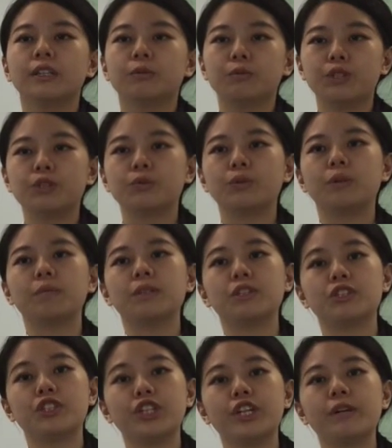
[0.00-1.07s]
which will be
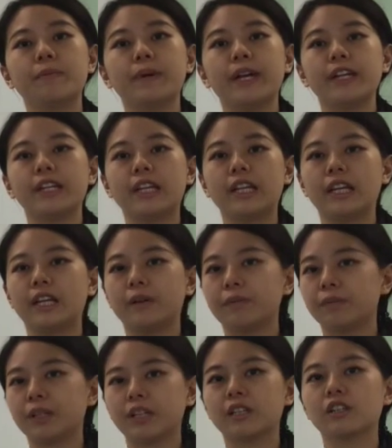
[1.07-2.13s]
shared by their
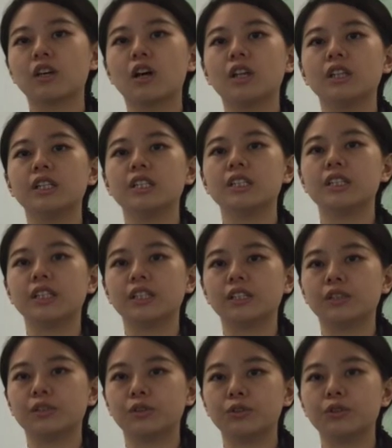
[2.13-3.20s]
colleagues in the
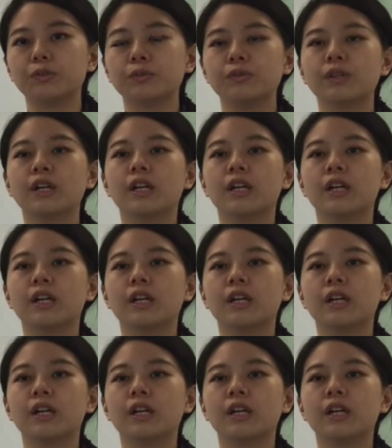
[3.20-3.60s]
group